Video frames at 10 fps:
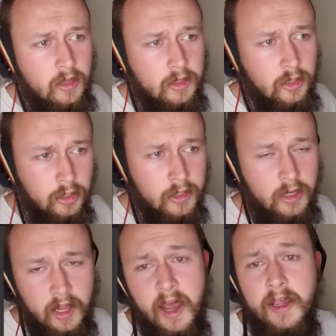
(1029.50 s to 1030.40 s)
good
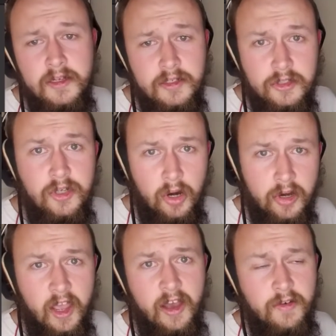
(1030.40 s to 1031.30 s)
aligned
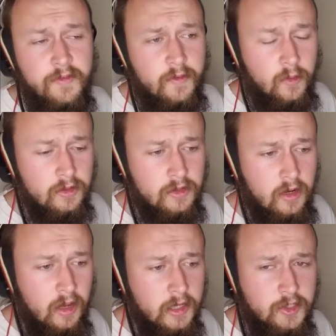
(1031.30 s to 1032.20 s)
dark elf or
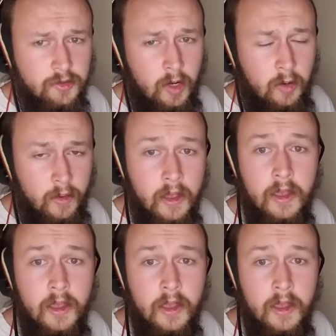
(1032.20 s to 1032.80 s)
uh, dro.